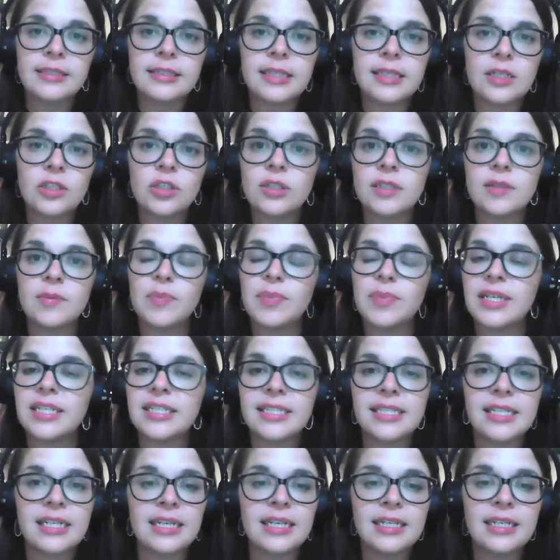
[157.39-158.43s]
such as
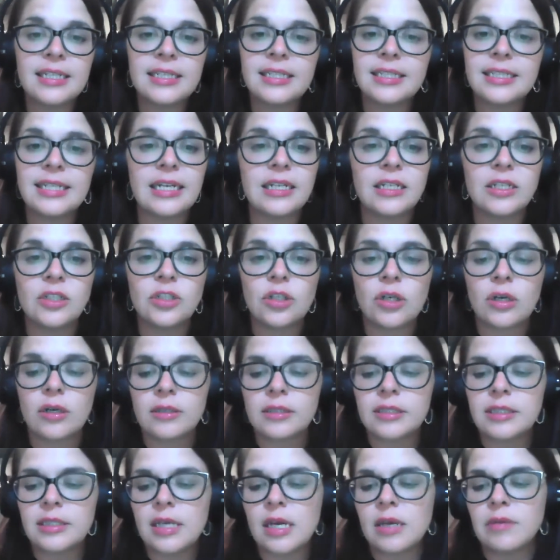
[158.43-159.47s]
business, data
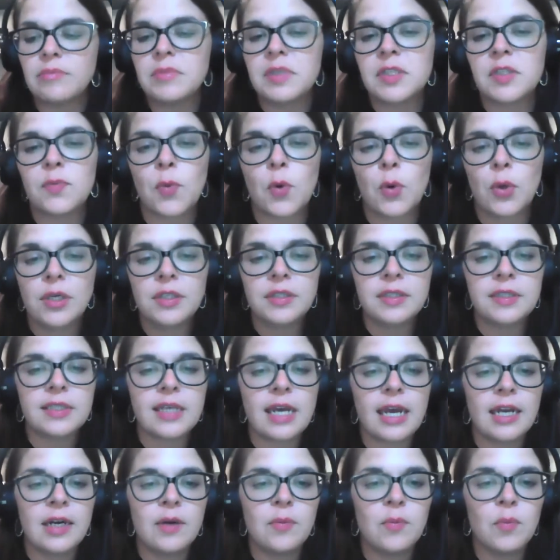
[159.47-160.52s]
journalism, sports,
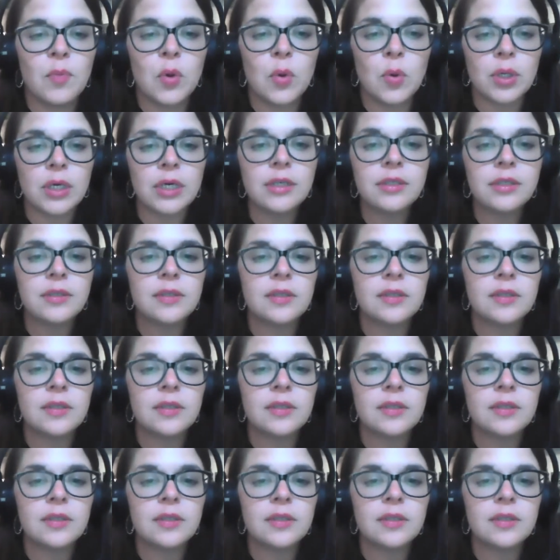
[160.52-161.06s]
and more.